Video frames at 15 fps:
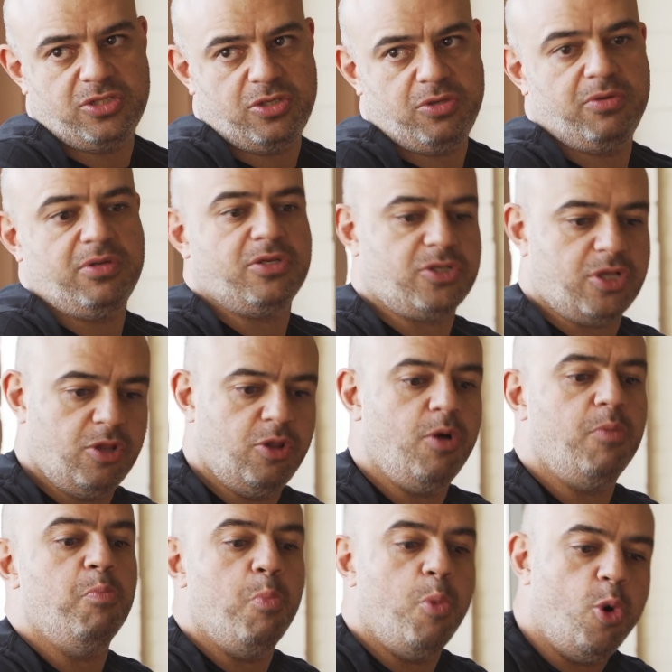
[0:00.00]
2 and there's a lot
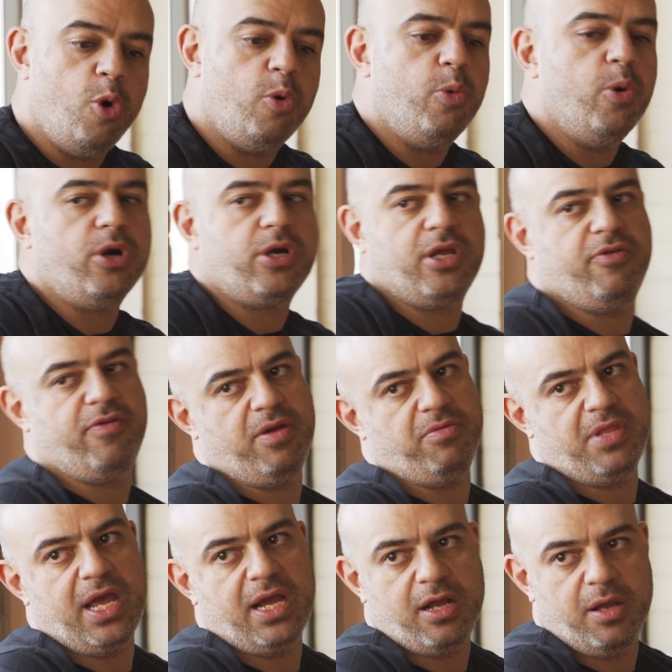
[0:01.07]
more work around
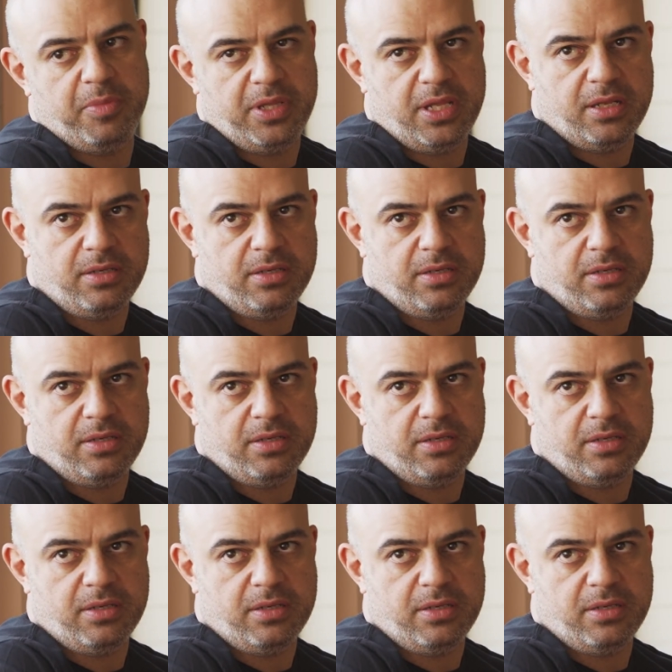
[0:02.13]
that coming down.